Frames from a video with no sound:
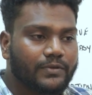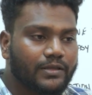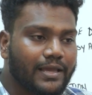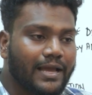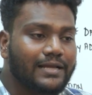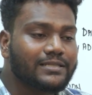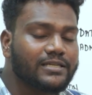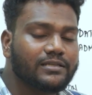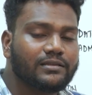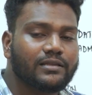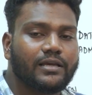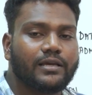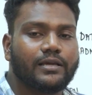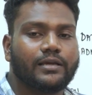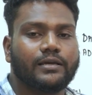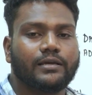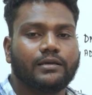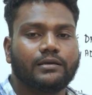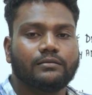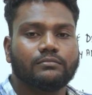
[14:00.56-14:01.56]
catching
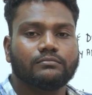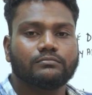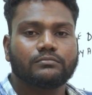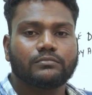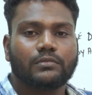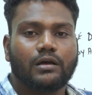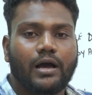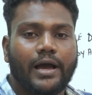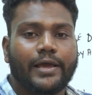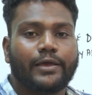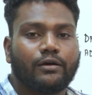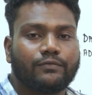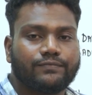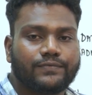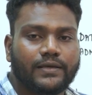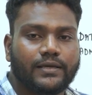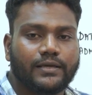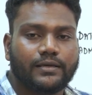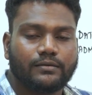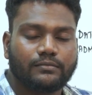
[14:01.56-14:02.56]
the eye of
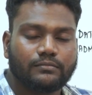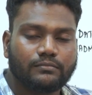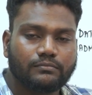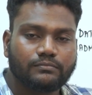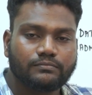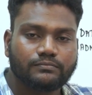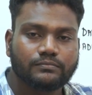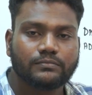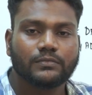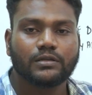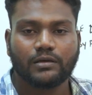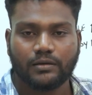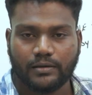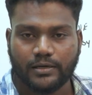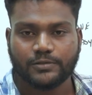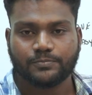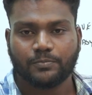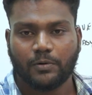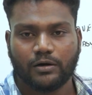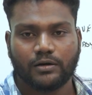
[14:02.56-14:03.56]
the
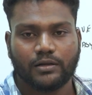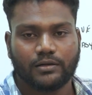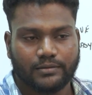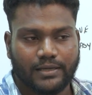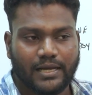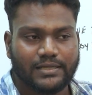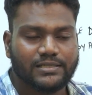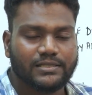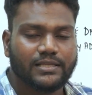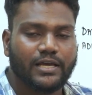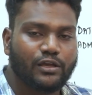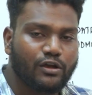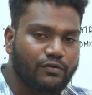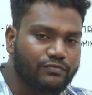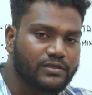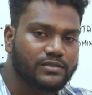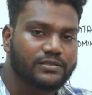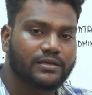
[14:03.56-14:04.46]
responder, catching the eye of the